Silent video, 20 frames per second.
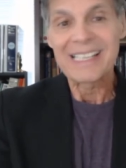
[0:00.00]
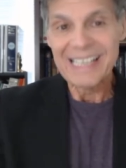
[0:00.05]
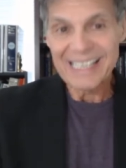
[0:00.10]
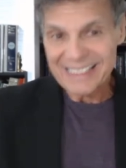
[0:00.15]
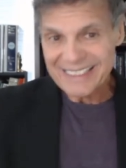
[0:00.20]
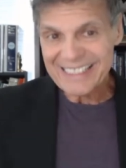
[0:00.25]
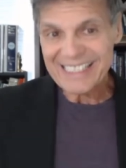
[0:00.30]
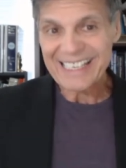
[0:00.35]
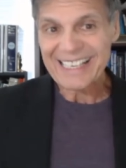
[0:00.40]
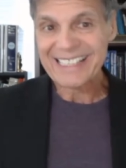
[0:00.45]

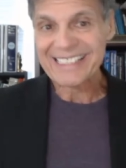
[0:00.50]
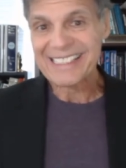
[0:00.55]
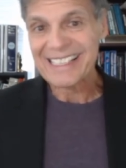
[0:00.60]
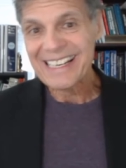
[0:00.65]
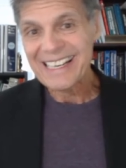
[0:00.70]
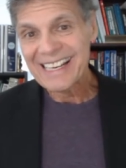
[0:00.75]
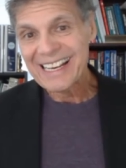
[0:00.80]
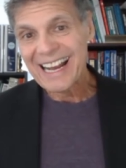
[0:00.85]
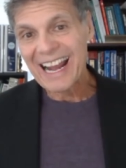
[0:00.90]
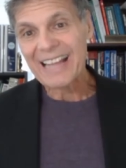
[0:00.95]
In the end,
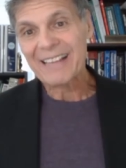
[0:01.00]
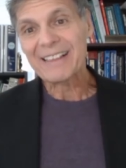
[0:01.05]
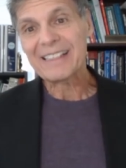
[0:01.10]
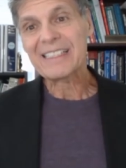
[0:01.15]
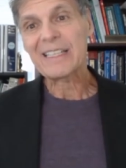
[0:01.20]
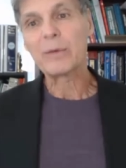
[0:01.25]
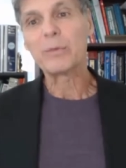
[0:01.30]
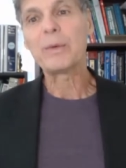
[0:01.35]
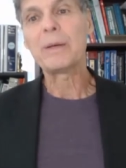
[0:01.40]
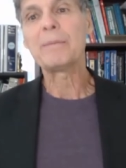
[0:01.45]
I
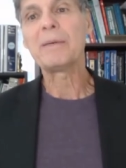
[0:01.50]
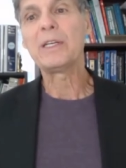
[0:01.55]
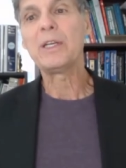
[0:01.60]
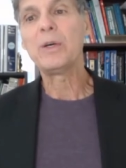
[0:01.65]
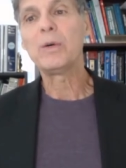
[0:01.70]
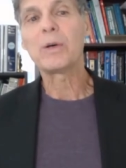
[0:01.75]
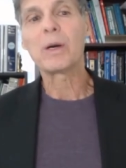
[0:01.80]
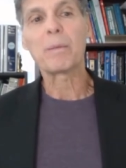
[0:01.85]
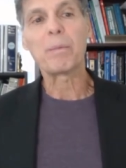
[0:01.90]
think that women who